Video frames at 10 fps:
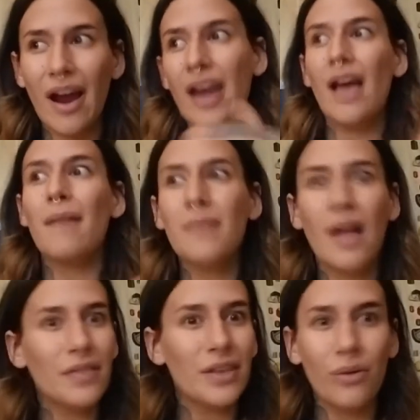and I'm
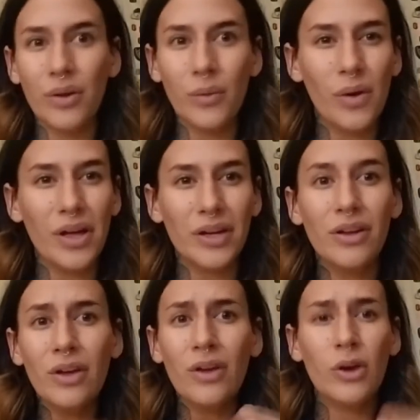not the only one
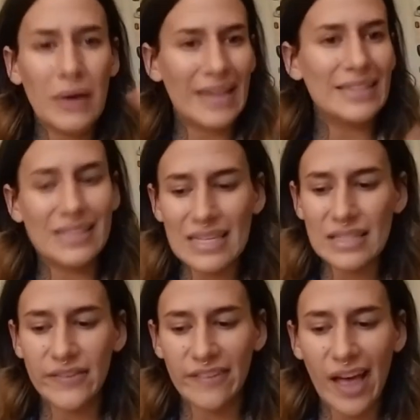who has
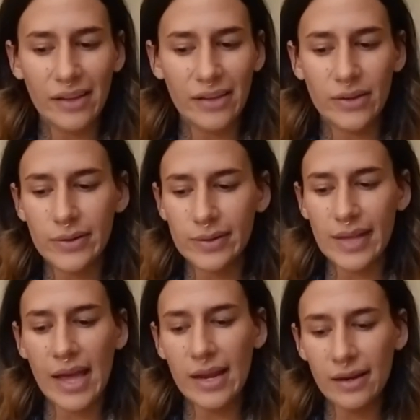these values,
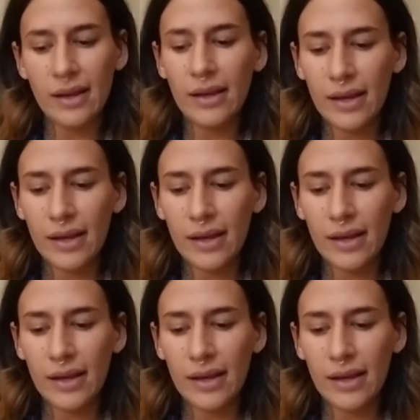and